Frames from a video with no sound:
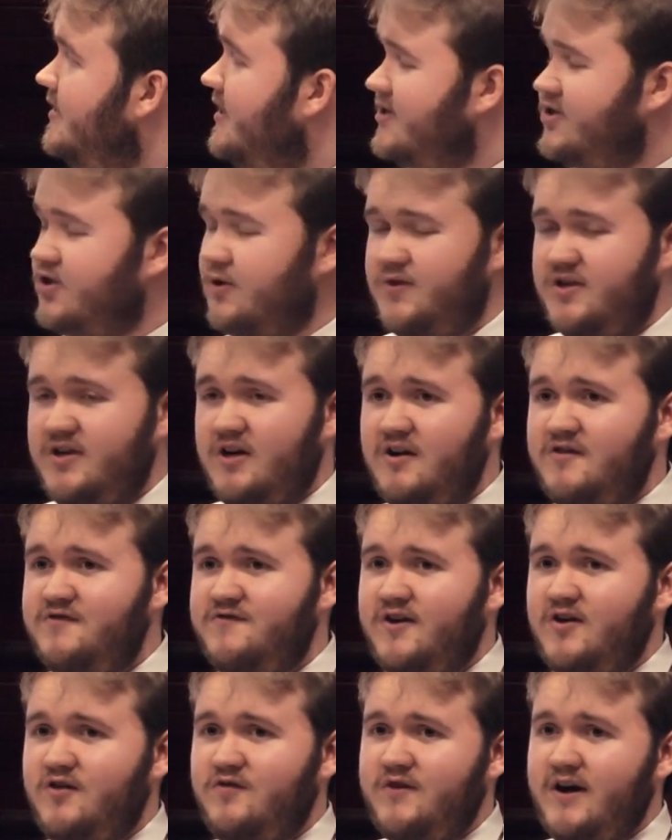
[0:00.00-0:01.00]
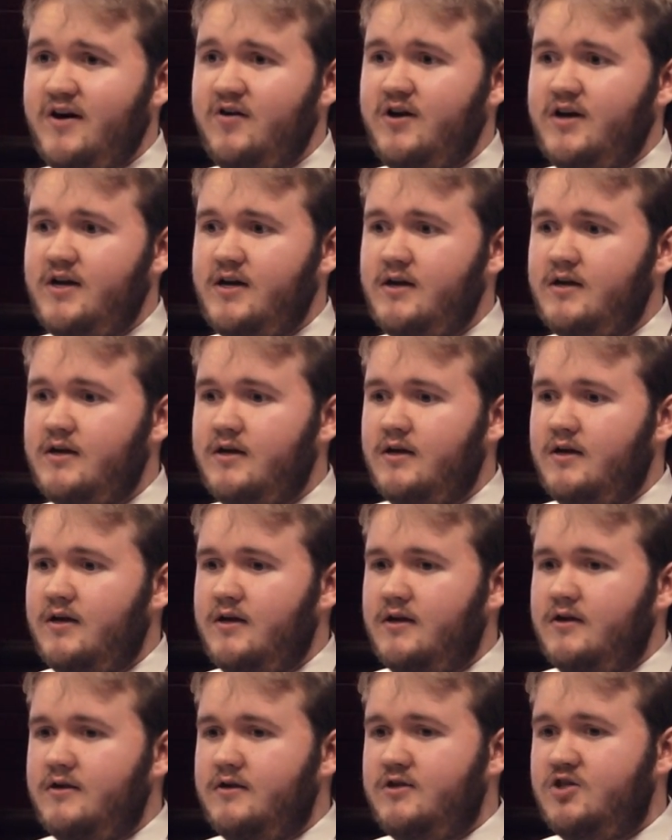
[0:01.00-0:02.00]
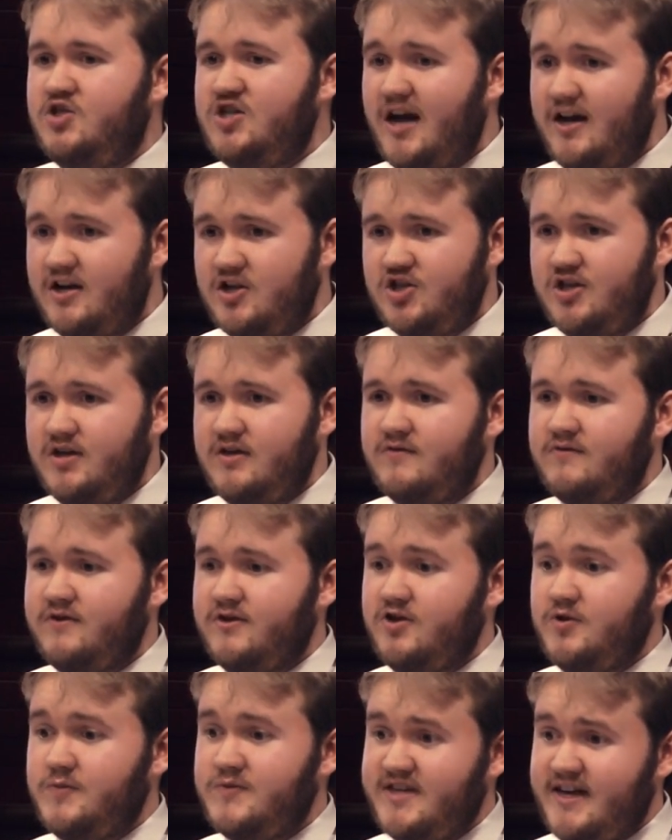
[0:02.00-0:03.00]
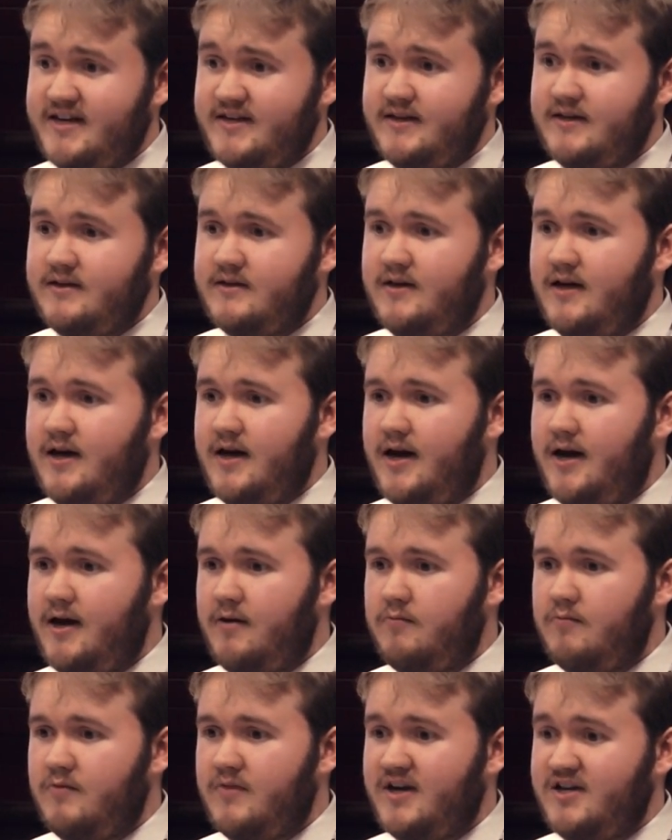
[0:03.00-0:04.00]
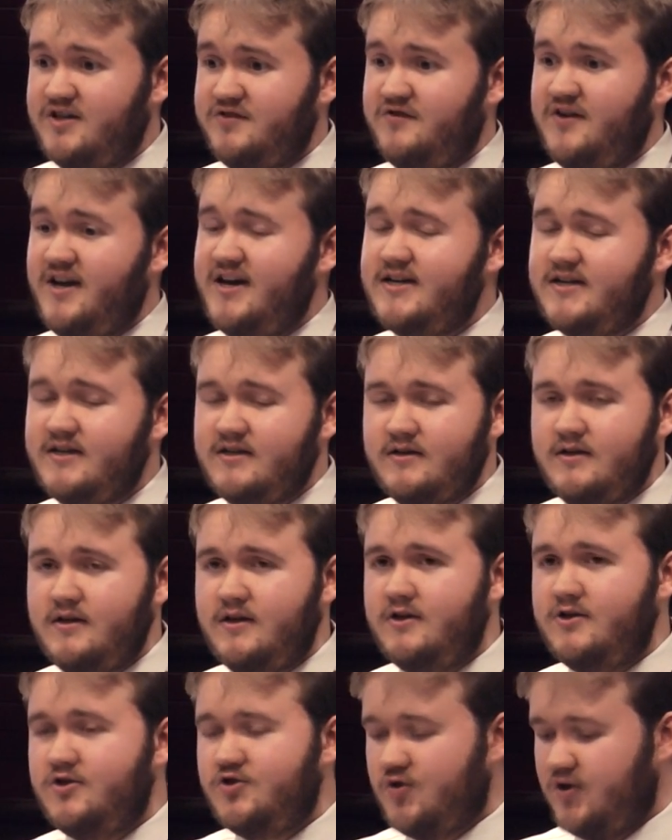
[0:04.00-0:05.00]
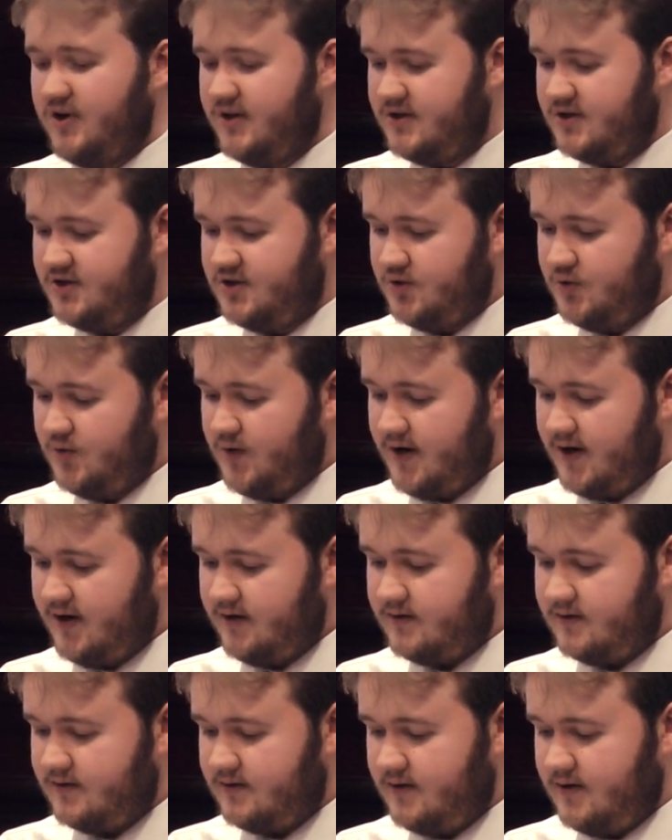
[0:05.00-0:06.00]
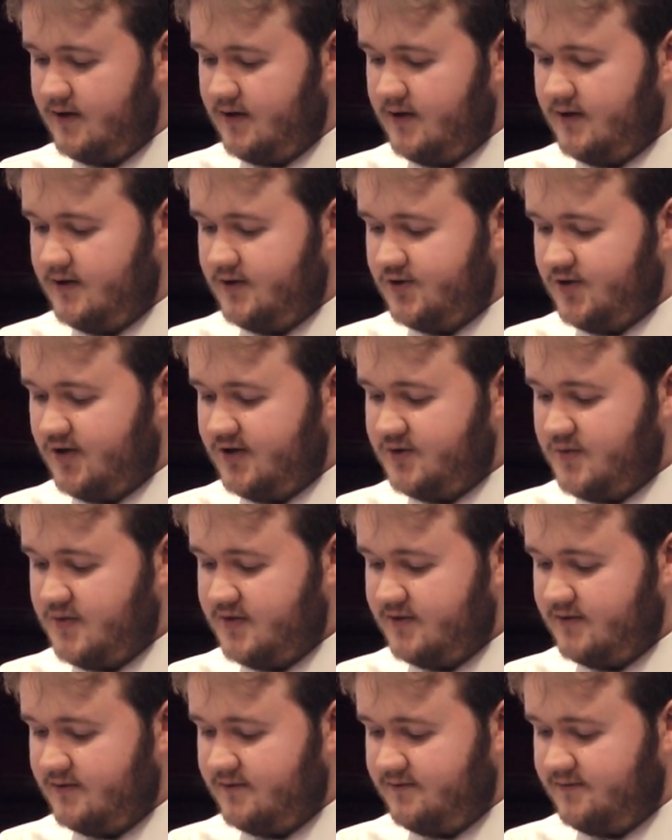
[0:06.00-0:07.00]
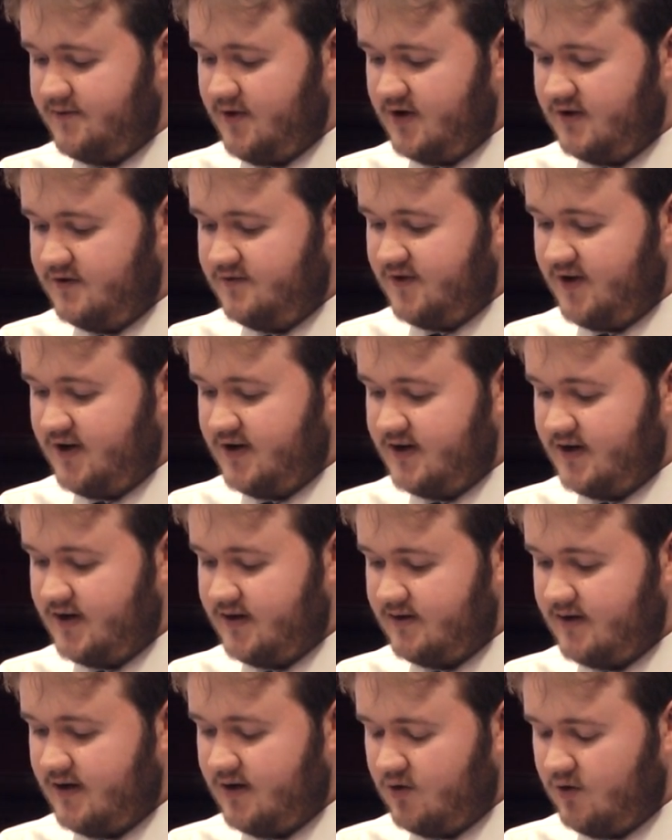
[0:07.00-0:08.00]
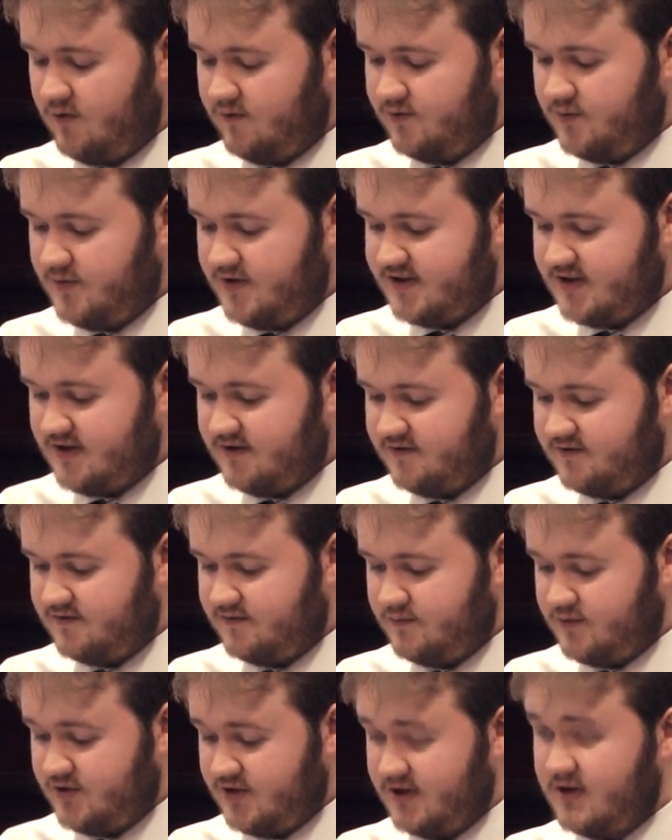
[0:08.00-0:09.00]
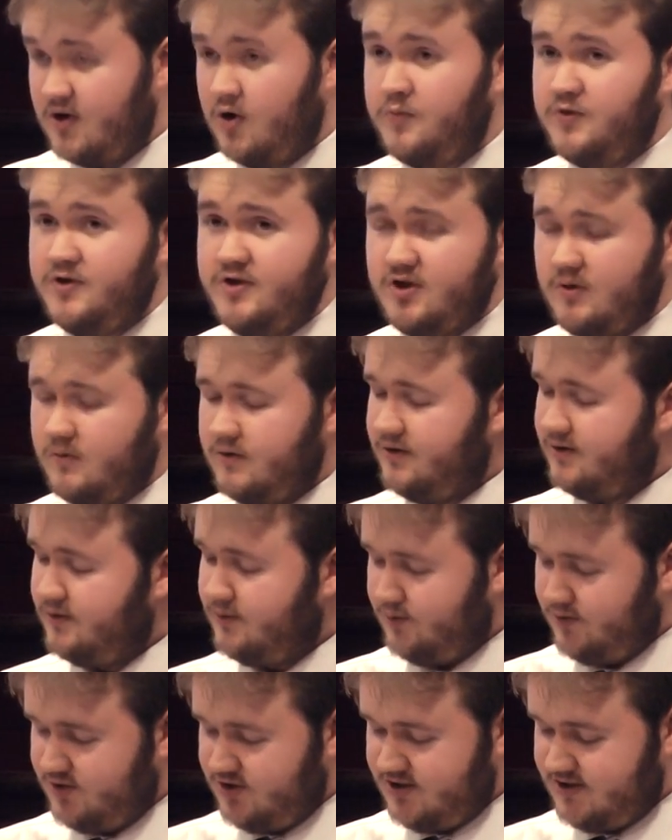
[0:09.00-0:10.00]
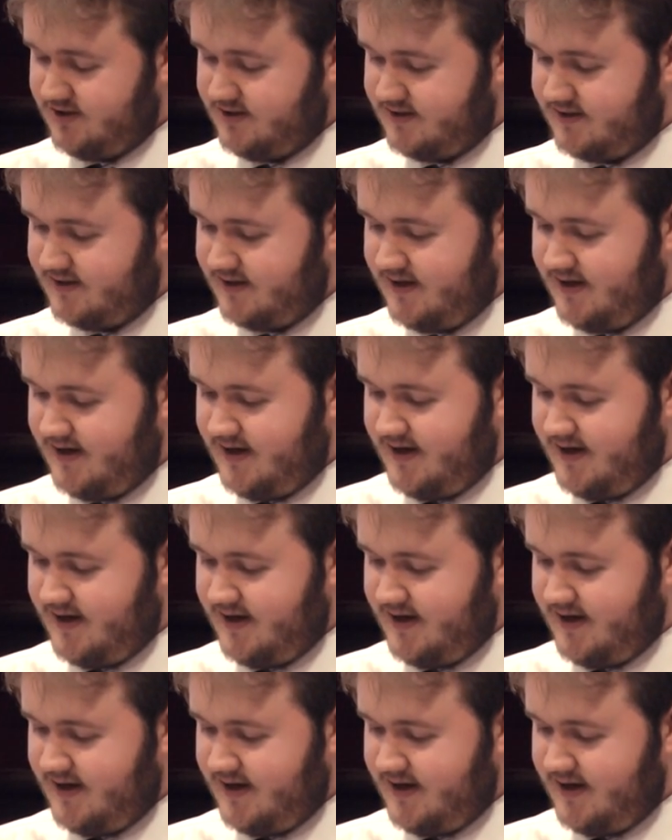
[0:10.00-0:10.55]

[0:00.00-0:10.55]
something I found very challenging, very upsetting, and deflating, trying to find a home for myself, particularly up in Dublin, which is